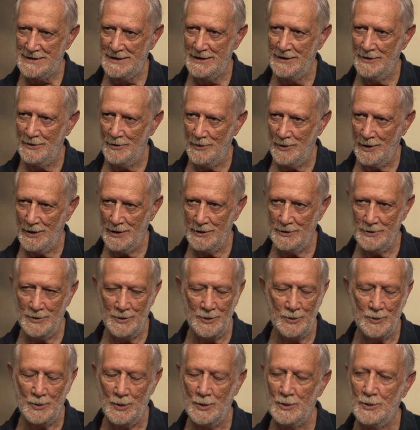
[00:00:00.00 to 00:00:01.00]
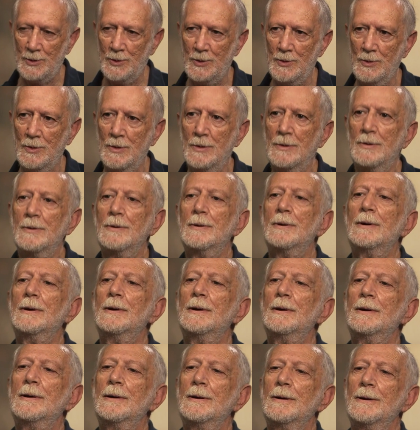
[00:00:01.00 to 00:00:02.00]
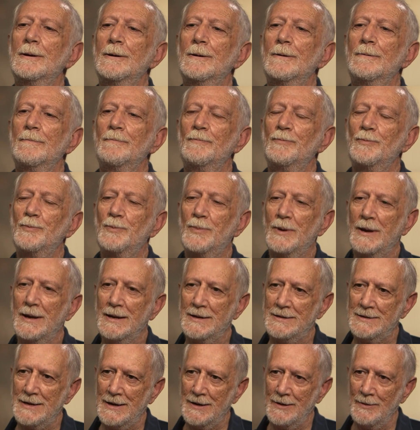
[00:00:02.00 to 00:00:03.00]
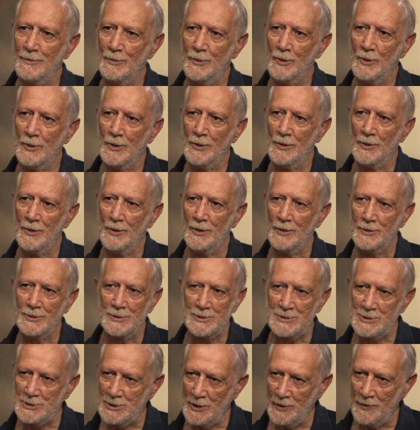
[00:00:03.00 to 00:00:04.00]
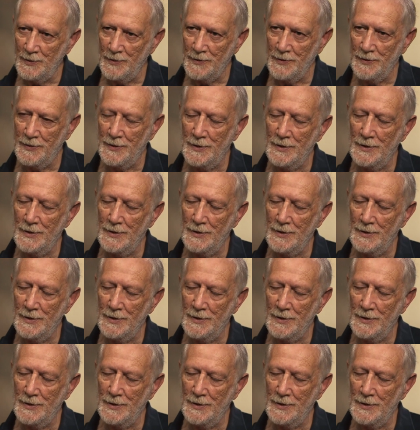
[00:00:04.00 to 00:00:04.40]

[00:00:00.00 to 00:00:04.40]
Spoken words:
no, I don't want to paint anymore or to stop